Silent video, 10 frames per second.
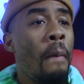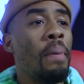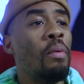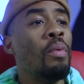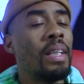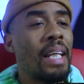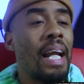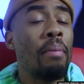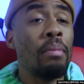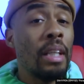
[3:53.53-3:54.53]
But one
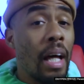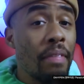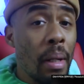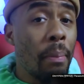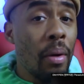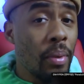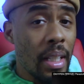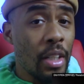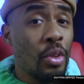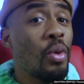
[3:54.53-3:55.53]
thing I'm loving about what
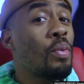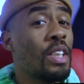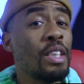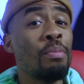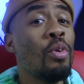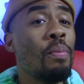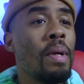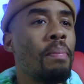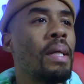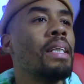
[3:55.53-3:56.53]
they're doing with this
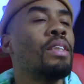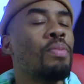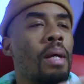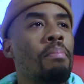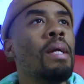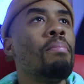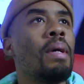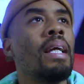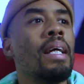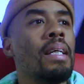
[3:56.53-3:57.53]
movement, because what I mean
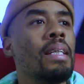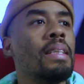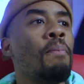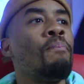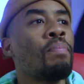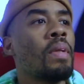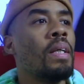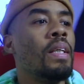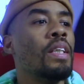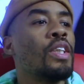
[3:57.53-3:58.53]
by that is
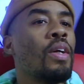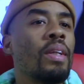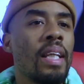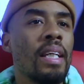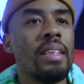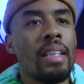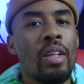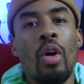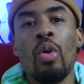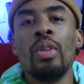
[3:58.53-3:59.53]
there's certain things that
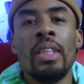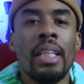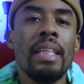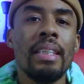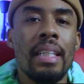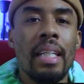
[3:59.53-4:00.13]
the OGs